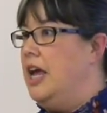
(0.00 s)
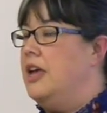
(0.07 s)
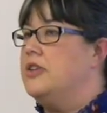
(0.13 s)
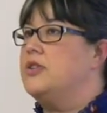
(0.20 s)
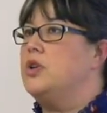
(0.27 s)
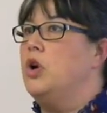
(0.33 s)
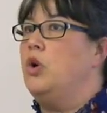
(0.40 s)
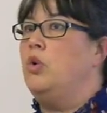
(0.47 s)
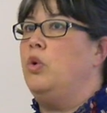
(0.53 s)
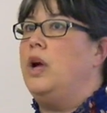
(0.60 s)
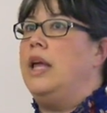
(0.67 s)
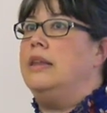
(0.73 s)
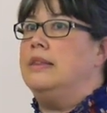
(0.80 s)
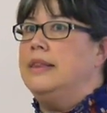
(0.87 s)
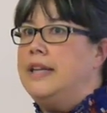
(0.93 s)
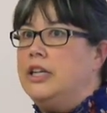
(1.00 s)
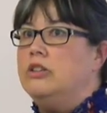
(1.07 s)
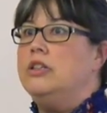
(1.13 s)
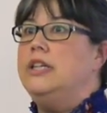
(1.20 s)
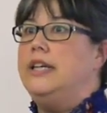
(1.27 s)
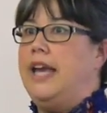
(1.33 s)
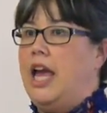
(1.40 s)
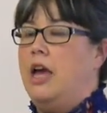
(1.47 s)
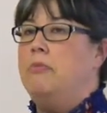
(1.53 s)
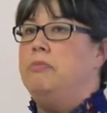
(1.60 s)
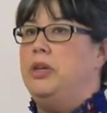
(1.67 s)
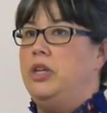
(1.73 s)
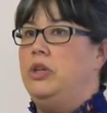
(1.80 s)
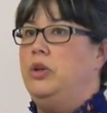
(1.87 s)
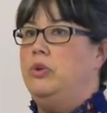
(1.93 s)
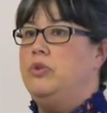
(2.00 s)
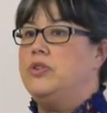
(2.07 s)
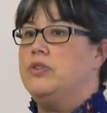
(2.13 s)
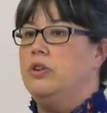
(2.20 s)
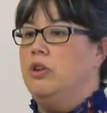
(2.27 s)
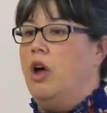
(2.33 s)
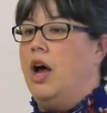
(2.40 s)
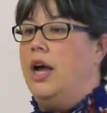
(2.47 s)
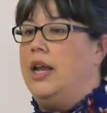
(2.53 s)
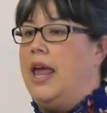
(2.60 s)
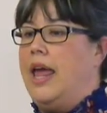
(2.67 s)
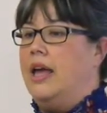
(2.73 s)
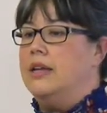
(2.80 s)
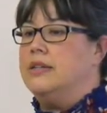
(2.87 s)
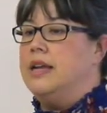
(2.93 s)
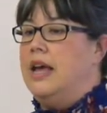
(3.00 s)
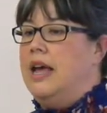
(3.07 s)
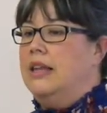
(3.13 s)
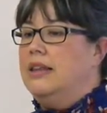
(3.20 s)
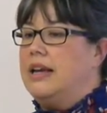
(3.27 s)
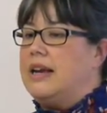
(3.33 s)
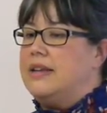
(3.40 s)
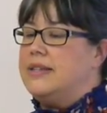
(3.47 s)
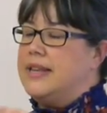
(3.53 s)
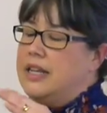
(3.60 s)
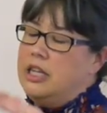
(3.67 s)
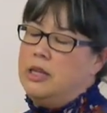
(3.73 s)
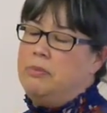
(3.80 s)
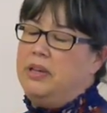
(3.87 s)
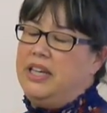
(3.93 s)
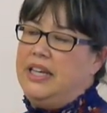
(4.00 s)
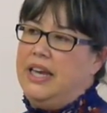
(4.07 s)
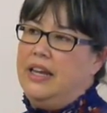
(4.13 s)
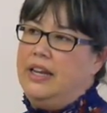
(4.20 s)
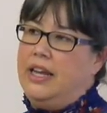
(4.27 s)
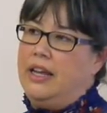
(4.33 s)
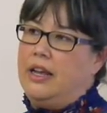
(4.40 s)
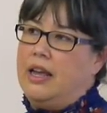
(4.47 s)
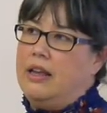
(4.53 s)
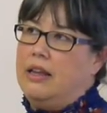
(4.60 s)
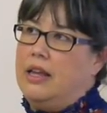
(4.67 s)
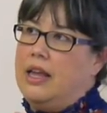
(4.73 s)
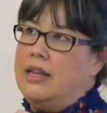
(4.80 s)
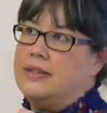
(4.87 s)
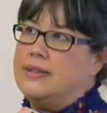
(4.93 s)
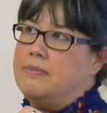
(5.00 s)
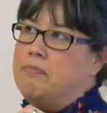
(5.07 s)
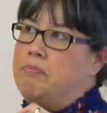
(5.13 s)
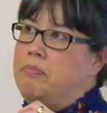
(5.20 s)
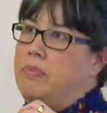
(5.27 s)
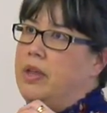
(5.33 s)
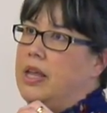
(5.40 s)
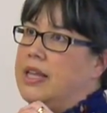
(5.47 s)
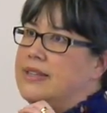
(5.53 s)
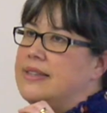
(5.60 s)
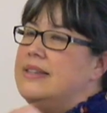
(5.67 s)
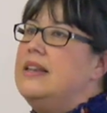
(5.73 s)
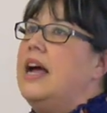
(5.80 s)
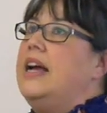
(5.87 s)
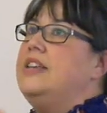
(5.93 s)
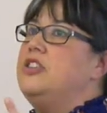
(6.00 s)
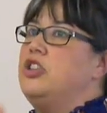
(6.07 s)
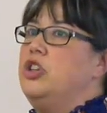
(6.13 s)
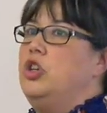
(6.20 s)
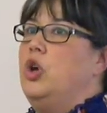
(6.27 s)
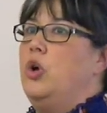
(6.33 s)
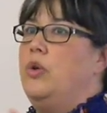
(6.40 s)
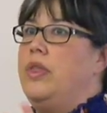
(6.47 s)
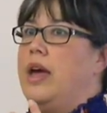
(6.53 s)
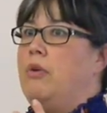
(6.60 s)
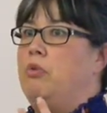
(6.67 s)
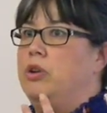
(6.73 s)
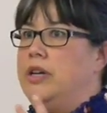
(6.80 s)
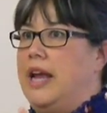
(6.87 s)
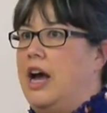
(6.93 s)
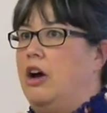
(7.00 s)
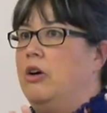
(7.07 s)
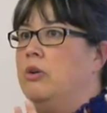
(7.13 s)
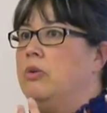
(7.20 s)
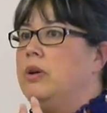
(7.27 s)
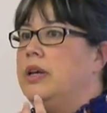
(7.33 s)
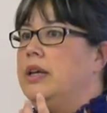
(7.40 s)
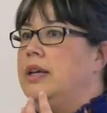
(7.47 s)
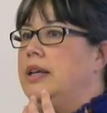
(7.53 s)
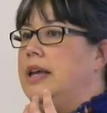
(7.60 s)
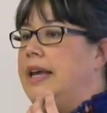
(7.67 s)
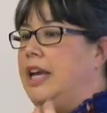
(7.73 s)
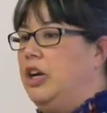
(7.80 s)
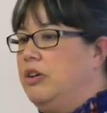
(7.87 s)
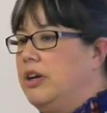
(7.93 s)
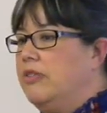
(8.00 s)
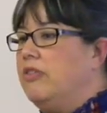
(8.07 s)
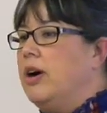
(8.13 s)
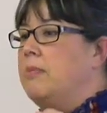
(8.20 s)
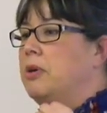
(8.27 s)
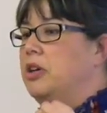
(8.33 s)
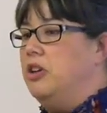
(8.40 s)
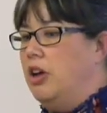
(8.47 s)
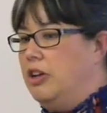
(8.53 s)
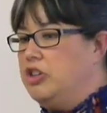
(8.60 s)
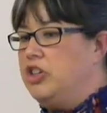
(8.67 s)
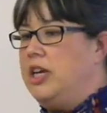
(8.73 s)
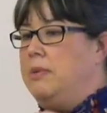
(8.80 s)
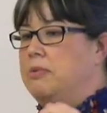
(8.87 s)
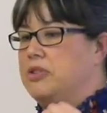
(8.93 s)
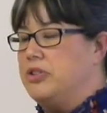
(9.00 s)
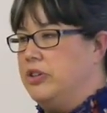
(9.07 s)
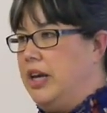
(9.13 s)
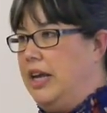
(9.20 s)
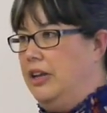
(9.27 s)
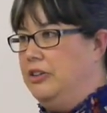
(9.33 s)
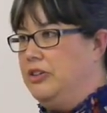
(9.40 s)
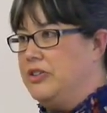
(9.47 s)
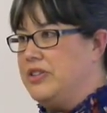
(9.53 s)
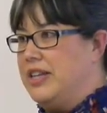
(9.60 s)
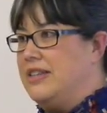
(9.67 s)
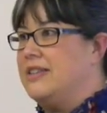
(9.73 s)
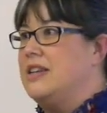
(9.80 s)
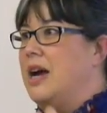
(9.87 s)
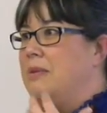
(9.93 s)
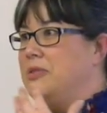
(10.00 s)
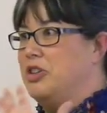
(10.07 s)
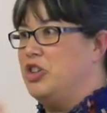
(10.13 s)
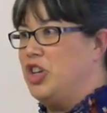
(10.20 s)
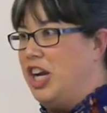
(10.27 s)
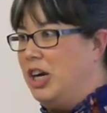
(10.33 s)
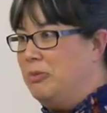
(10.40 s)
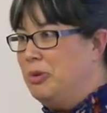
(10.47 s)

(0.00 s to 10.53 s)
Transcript: So it literally can be used a lot. And like I said at the beginning, it's it's nice to know that we're now hearing from our knowledge keepers and our elders that it's time to share